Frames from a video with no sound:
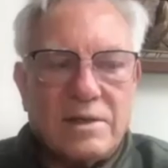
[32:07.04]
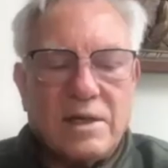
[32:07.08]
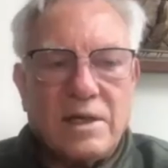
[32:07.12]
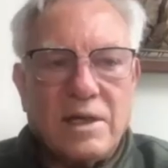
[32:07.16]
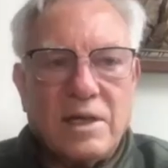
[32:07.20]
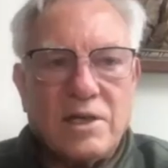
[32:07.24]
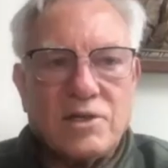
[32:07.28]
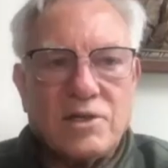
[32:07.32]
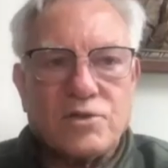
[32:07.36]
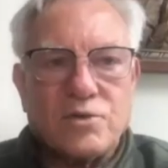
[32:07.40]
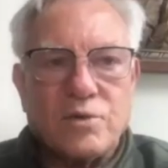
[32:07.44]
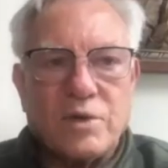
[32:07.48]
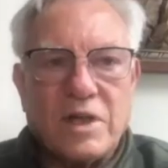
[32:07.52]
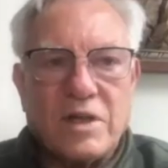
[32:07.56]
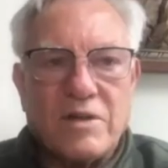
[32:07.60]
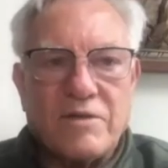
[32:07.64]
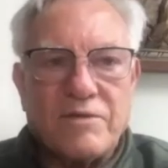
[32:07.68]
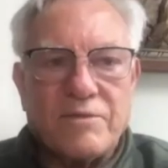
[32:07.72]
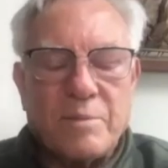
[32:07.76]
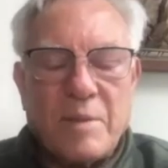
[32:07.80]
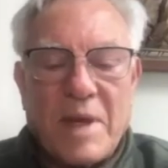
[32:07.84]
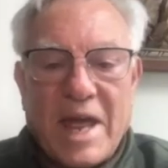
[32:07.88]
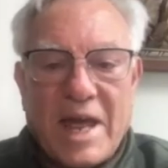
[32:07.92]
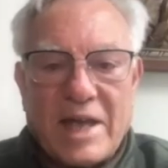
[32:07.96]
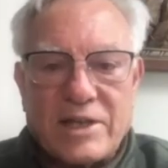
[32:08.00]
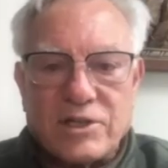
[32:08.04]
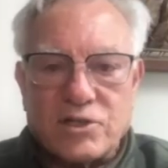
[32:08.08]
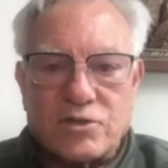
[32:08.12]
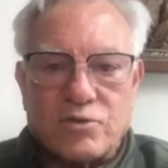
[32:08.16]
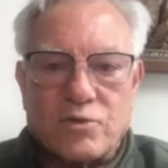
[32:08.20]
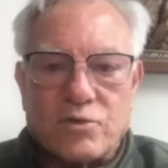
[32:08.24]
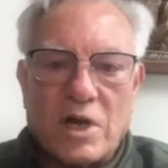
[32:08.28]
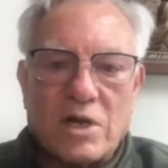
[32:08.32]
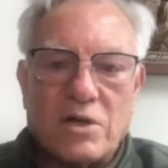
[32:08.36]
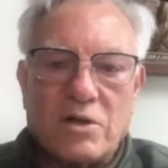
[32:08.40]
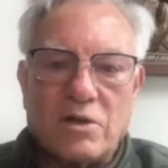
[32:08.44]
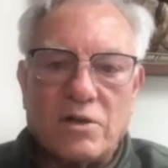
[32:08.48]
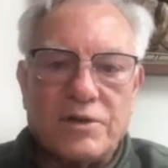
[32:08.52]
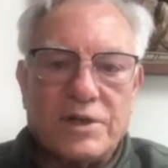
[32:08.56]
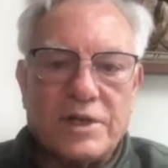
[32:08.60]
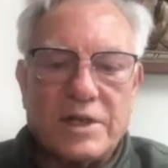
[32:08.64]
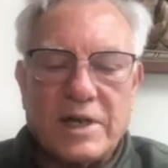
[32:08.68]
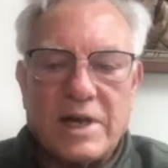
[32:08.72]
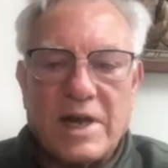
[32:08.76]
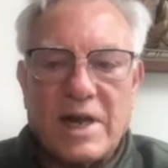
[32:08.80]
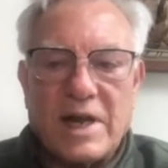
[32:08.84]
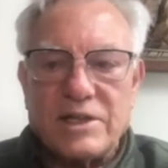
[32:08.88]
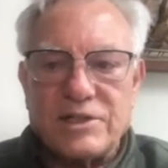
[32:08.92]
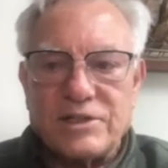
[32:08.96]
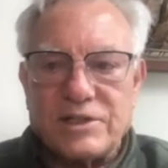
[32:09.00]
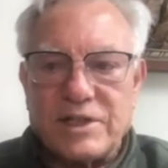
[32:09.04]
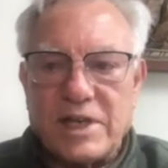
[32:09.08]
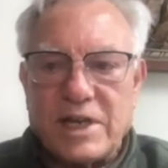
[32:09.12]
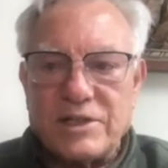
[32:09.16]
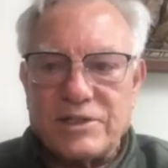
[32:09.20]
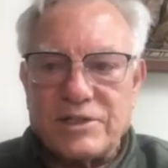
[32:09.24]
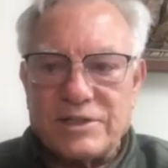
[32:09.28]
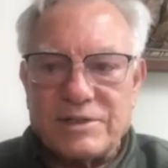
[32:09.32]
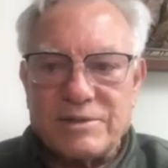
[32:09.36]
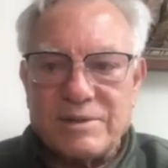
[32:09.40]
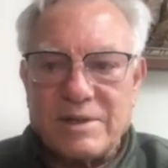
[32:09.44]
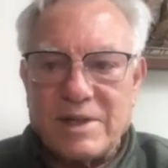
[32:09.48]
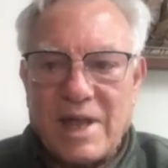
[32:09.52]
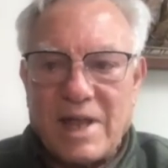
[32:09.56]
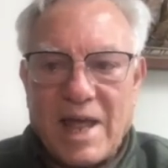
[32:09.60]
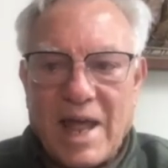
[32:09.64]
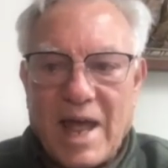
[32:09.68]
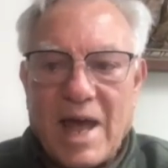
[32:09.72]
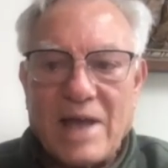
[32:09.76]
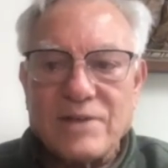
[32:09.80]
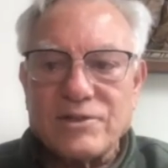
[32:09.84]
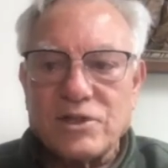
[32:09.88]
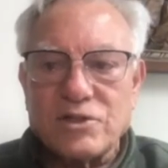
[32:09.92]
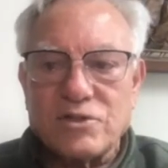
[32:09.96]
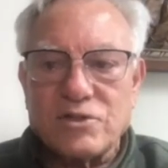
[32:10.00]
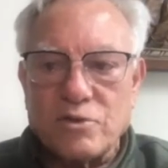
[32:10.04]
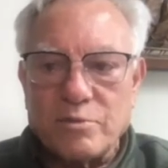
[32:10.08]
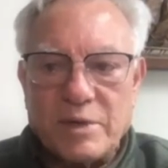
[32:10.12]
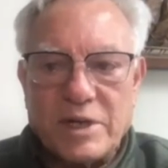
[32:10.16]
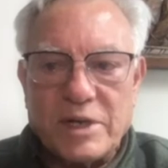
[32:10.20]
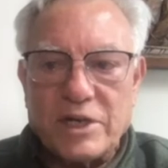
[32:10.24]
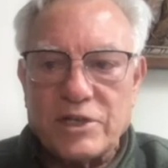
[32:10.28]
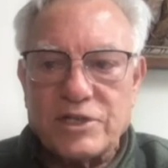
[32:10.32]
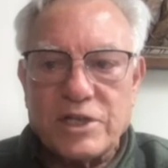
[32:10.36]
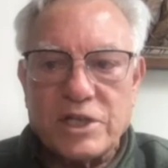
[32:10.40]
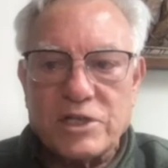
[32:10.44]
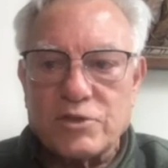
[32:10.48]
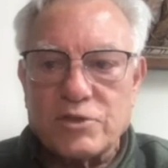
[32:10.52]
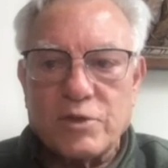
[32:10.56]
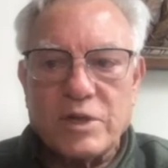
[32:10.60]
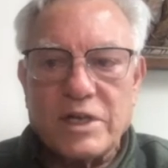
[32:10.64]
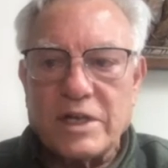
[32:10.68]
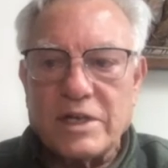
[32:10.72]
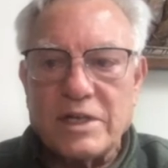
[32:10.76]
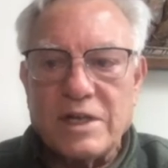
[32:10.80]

the history of mass struggle, the United States has a tremendous history.